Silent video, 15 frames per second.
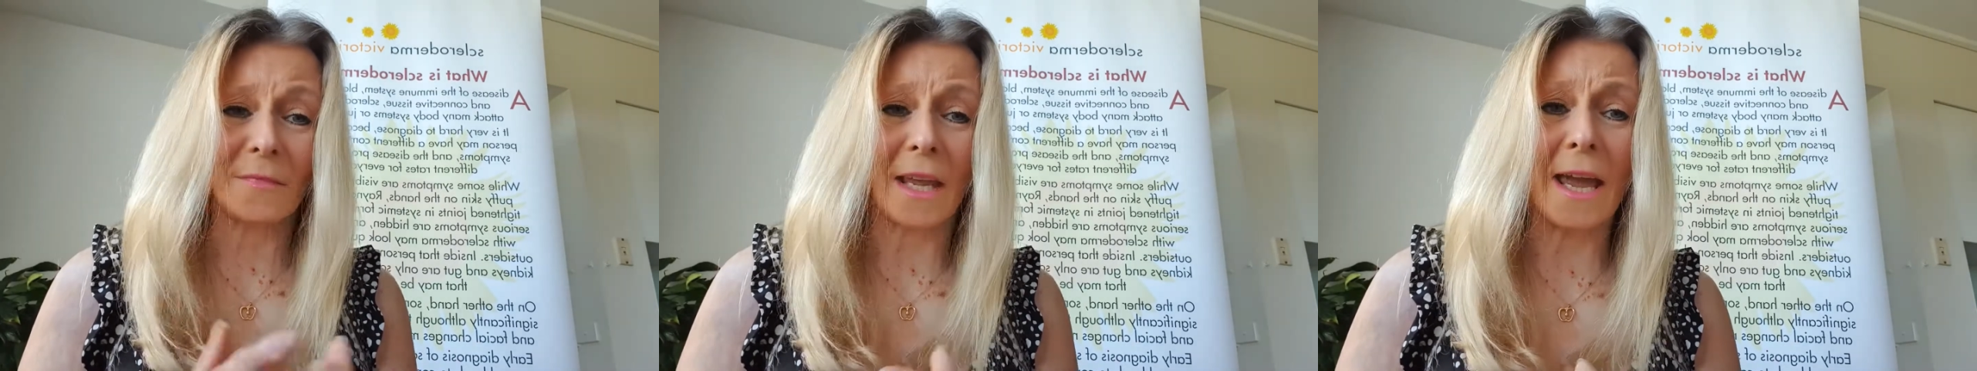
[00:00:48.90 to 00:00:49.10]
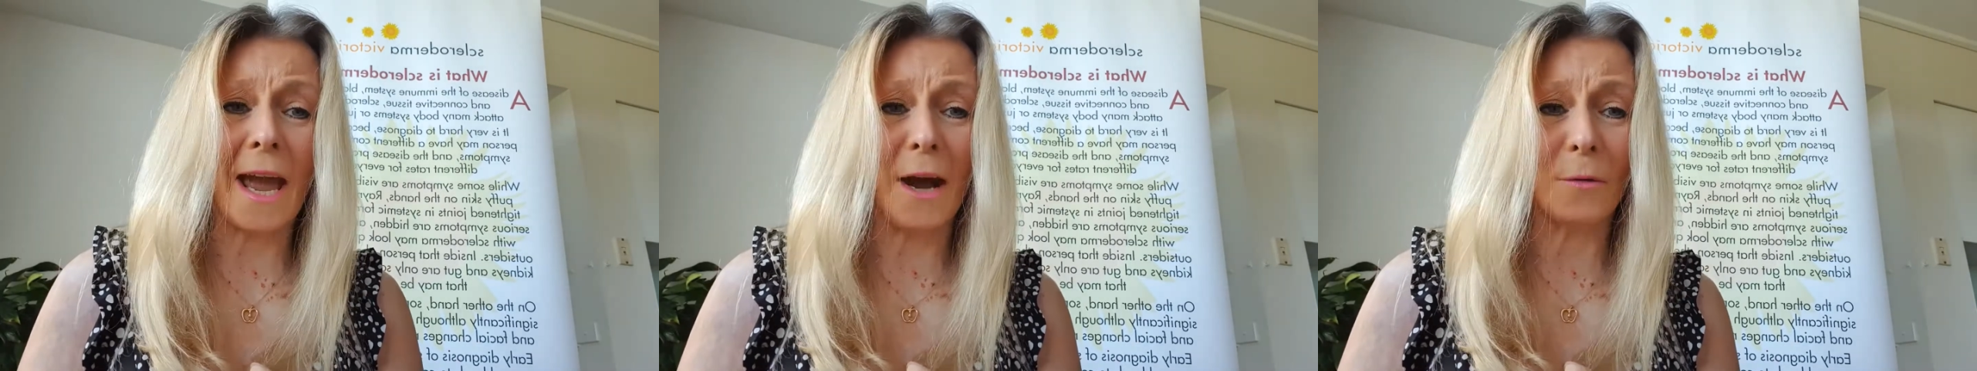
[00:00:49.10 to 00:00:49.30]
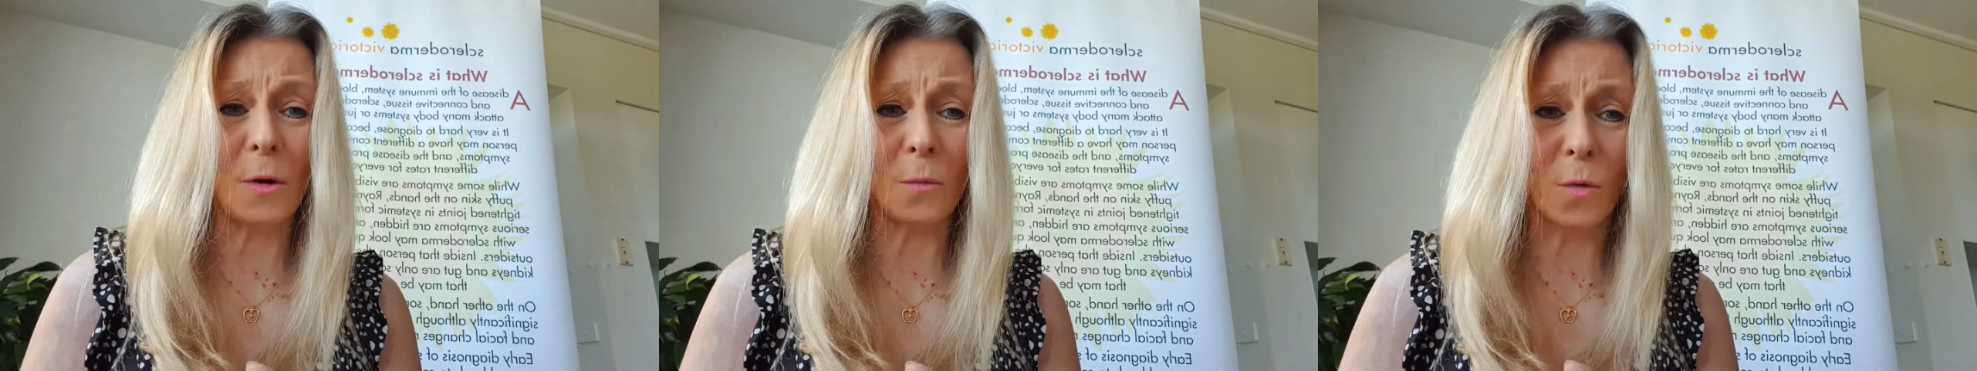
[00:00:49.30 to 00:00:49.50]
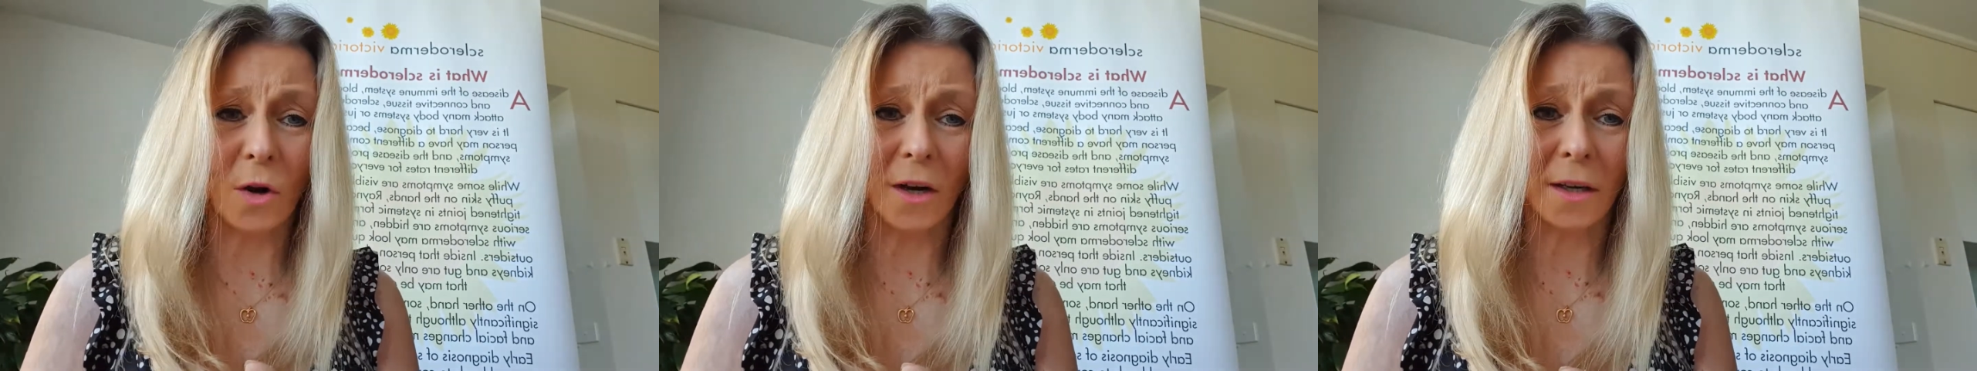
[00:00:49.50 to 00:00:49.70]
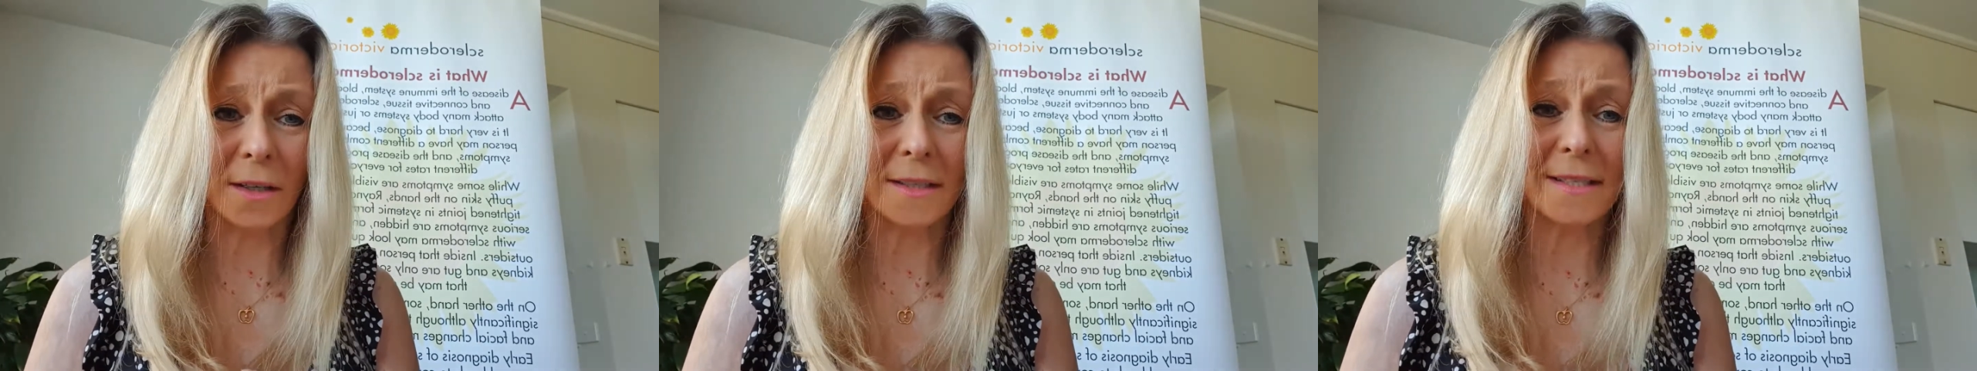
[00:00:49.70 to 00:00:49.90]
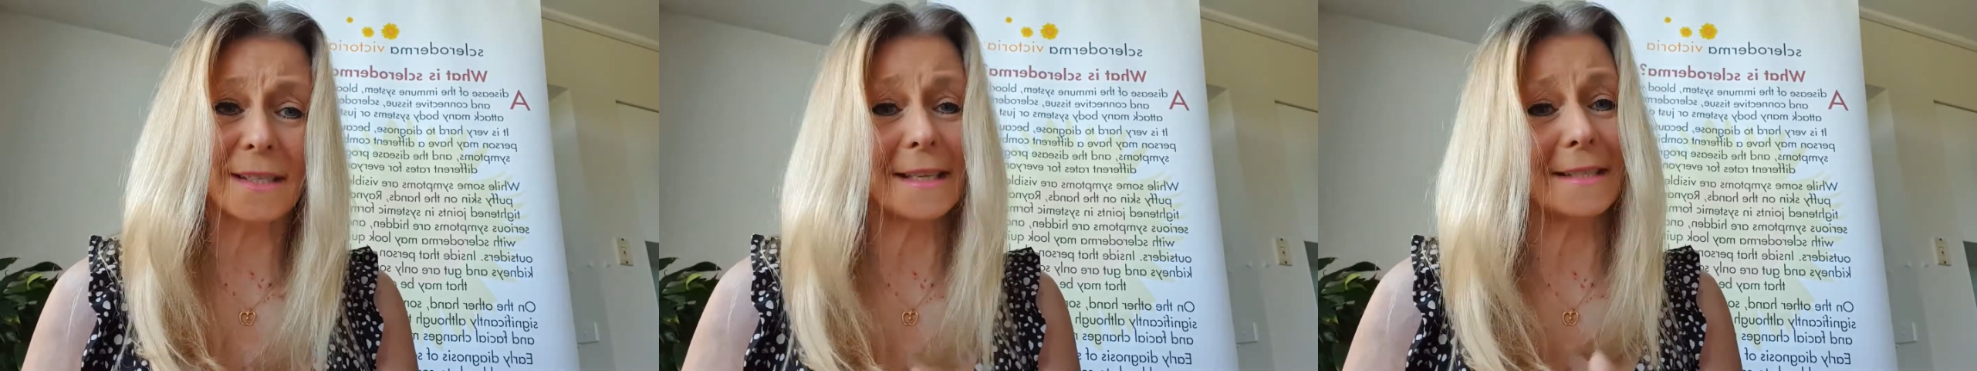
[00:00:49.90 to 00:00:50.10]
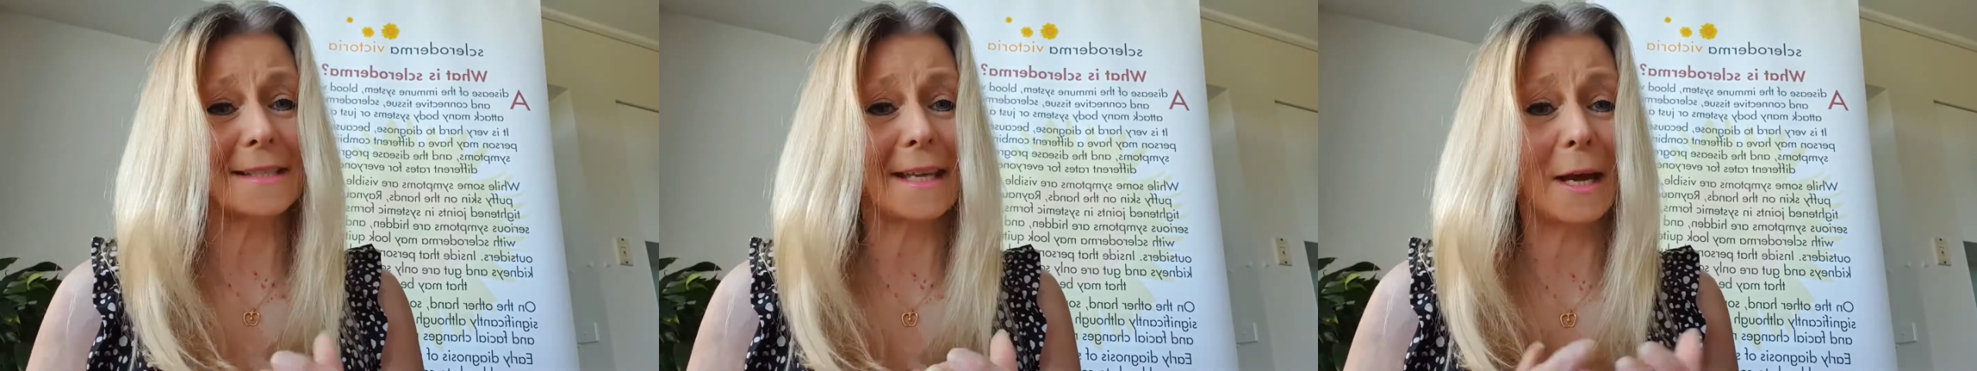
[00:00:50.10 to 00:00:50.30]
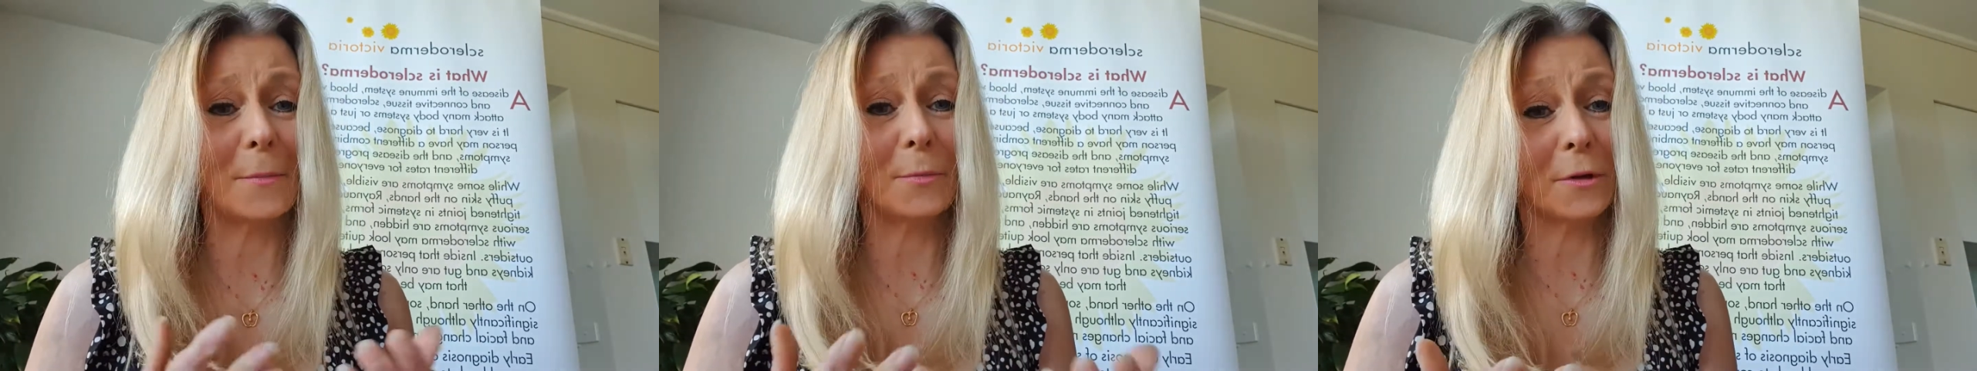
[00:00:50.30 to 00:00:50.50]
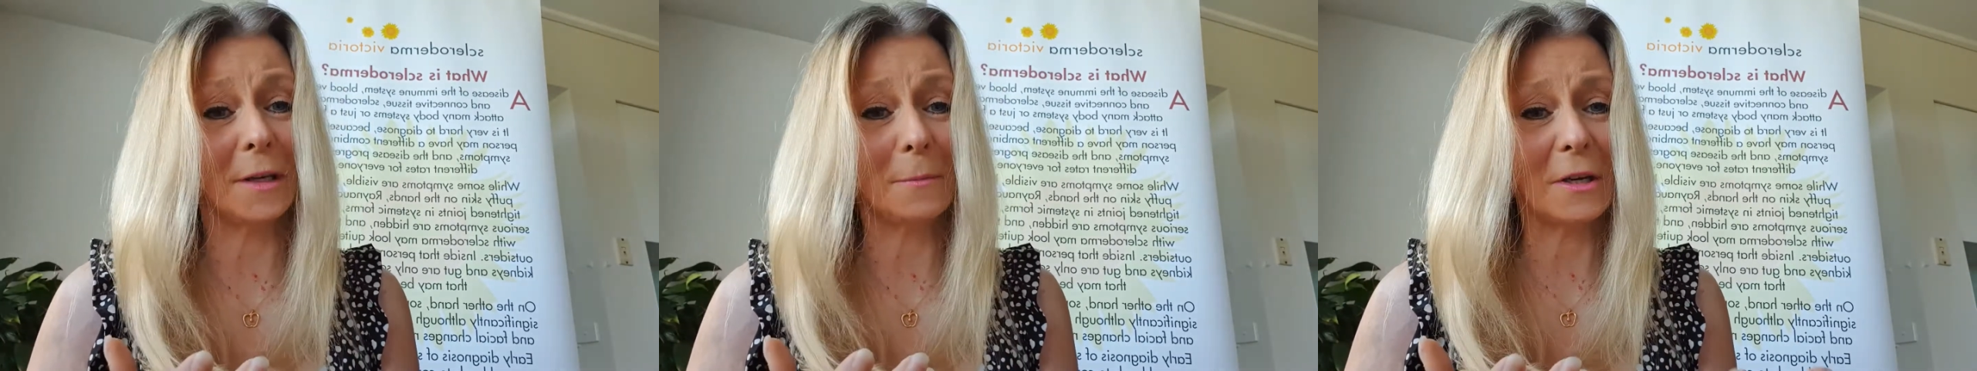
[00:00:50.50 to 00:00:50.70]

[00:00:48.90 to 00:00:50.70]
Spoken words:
how it works is that pretty